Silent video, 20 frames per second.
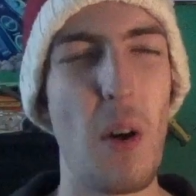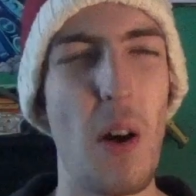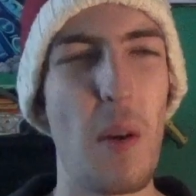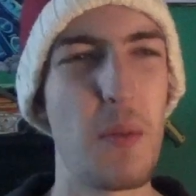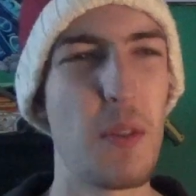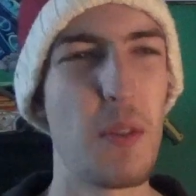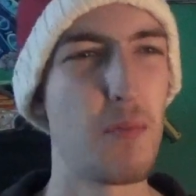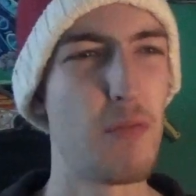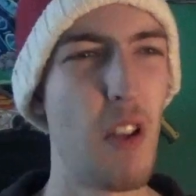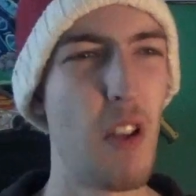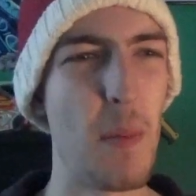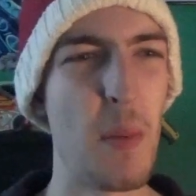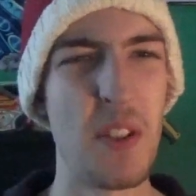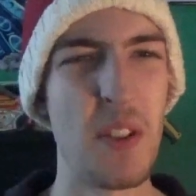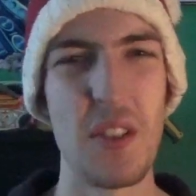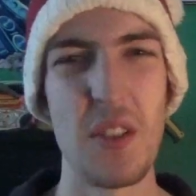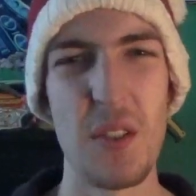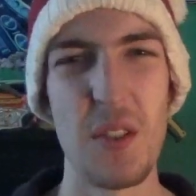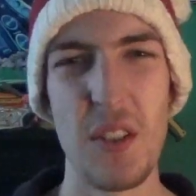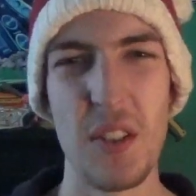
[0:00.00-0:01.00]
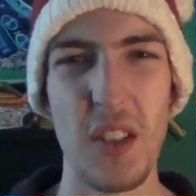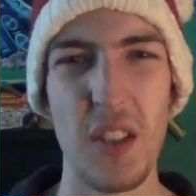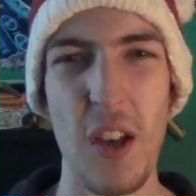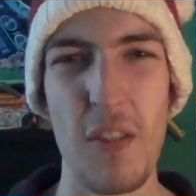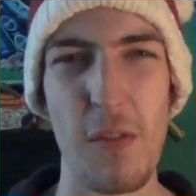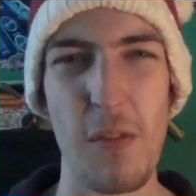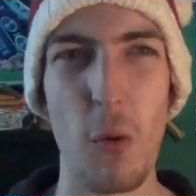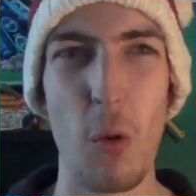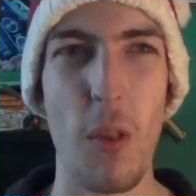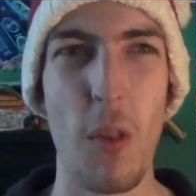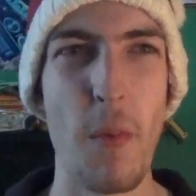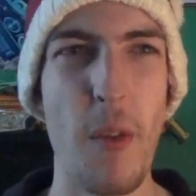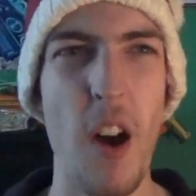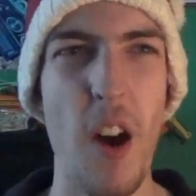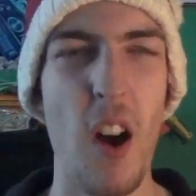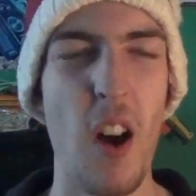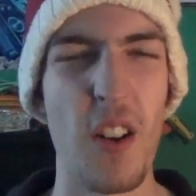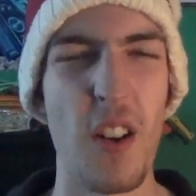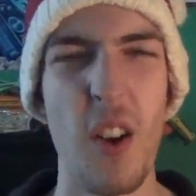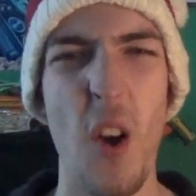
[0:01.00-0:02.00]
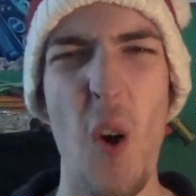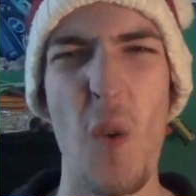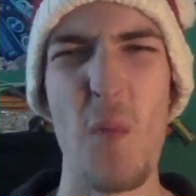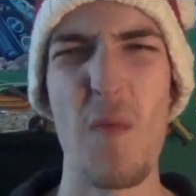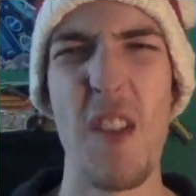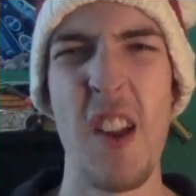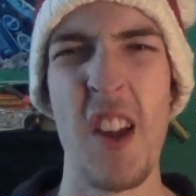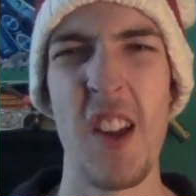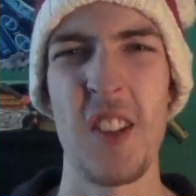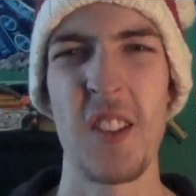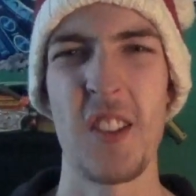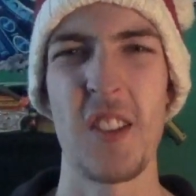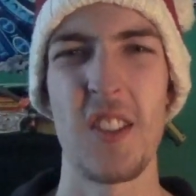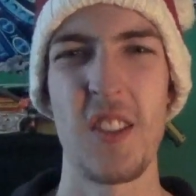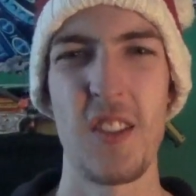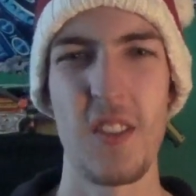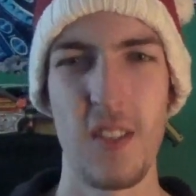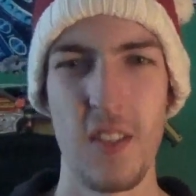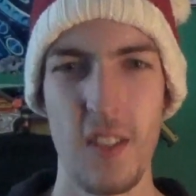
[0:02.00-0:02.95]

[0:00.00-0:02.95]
I'm just pretty much just go through all of them that aren't obvious.